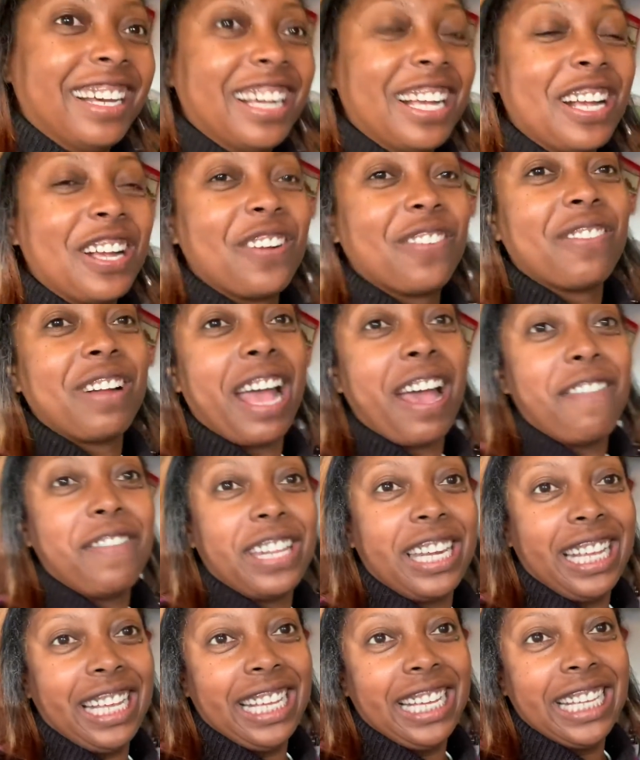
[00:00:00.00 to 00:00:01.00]

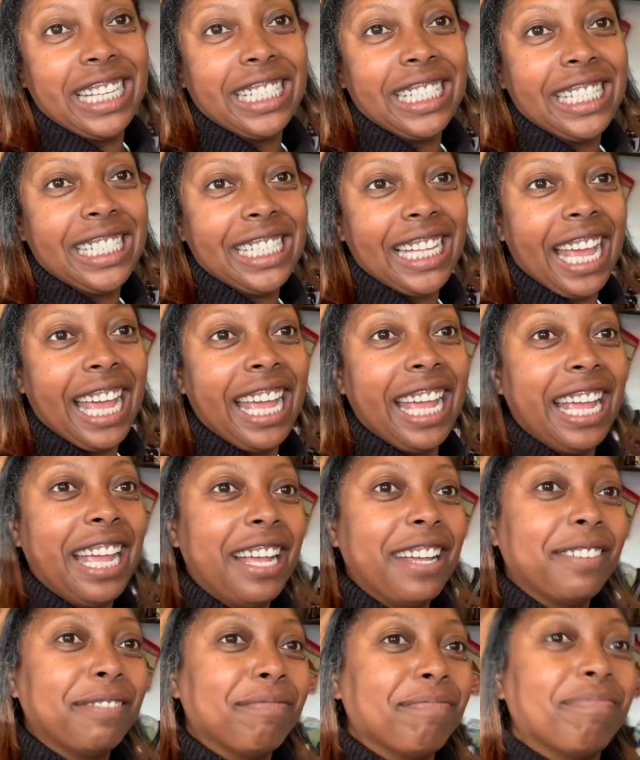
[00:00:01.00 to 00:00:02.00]
Gravity
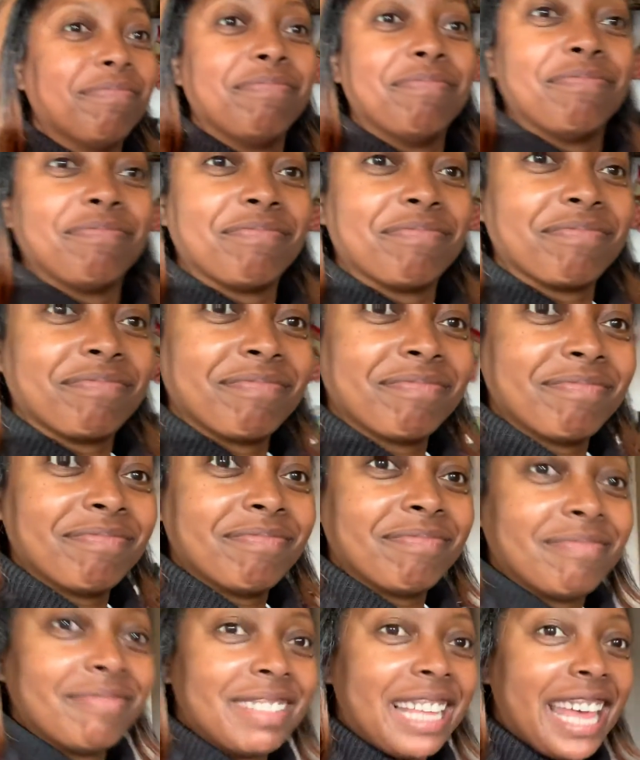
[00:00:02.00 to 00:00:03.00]
Day.
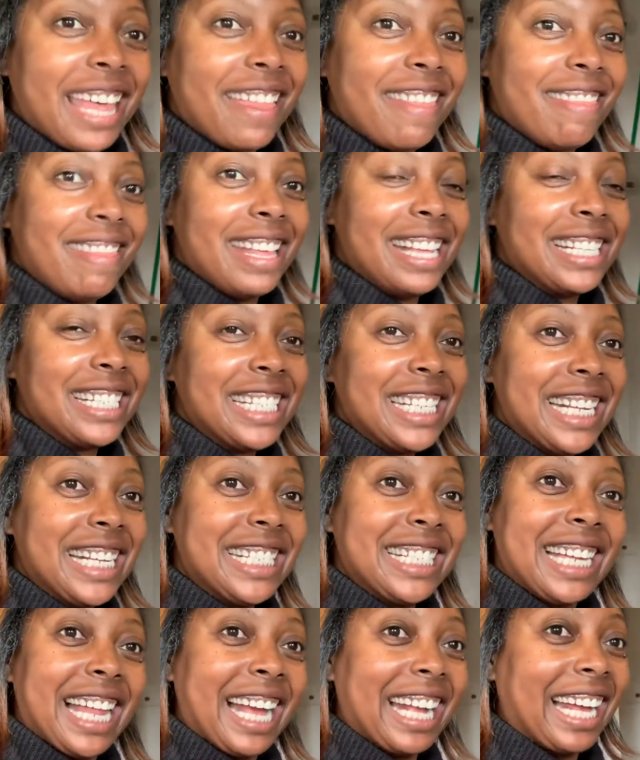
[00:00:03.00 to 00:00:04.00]
This
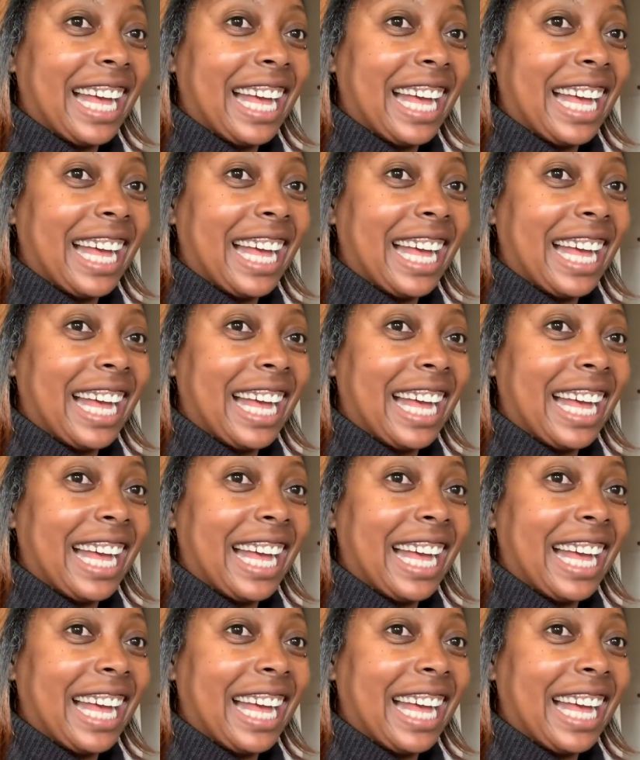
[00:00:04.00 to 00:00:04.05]
is like,